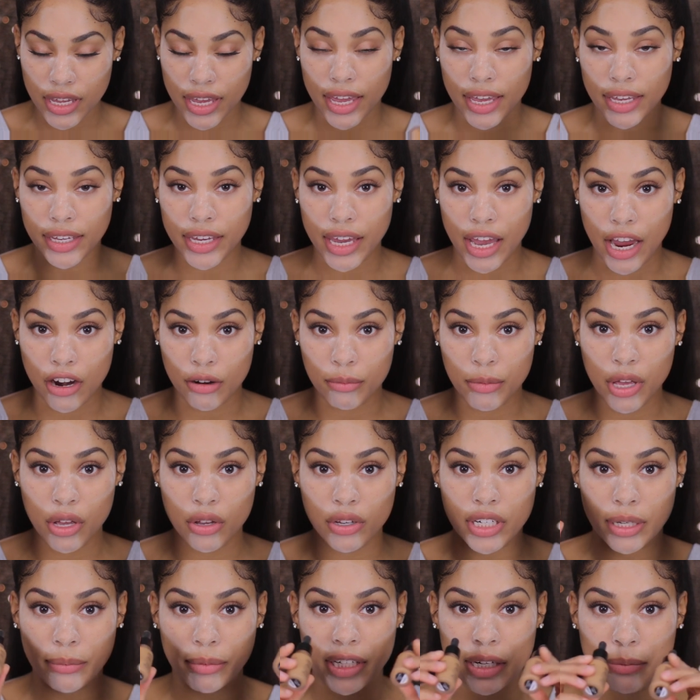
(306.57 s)
and Caramel
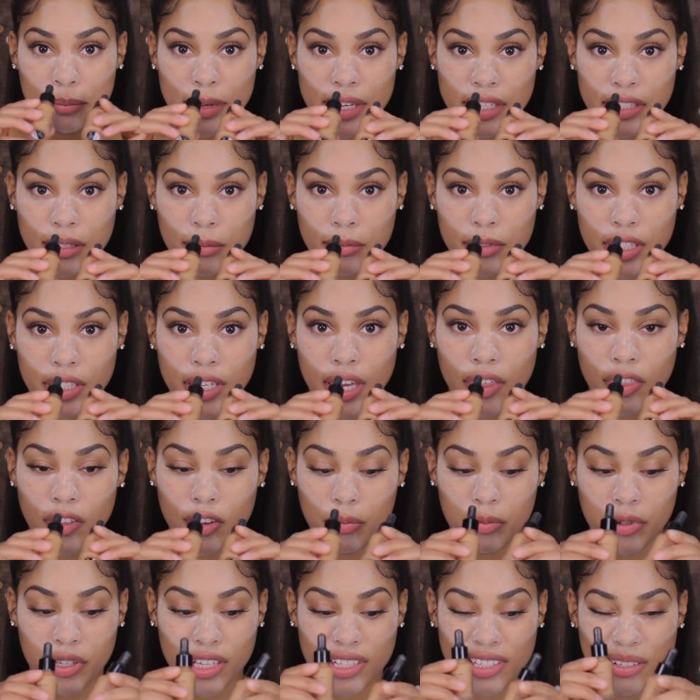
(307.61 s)
and I'm gonna mix them
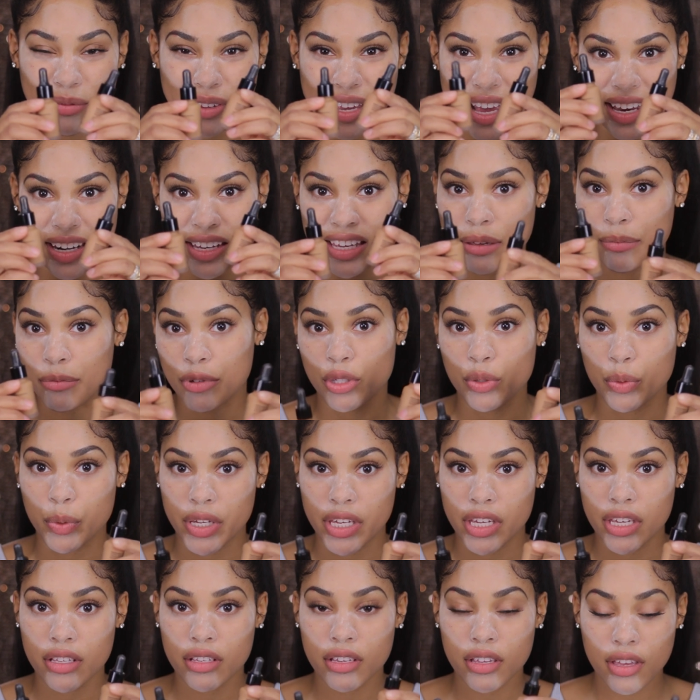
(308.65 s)
together because I'm kinda in
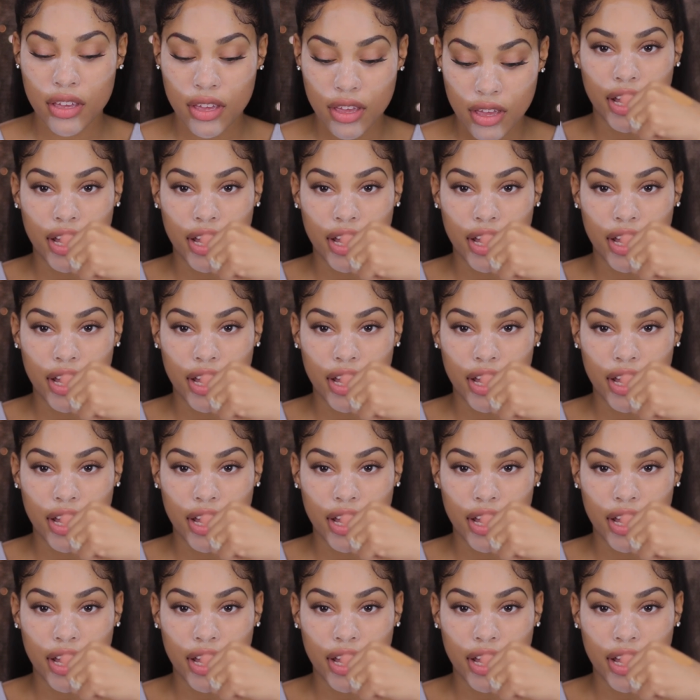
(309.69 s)
between.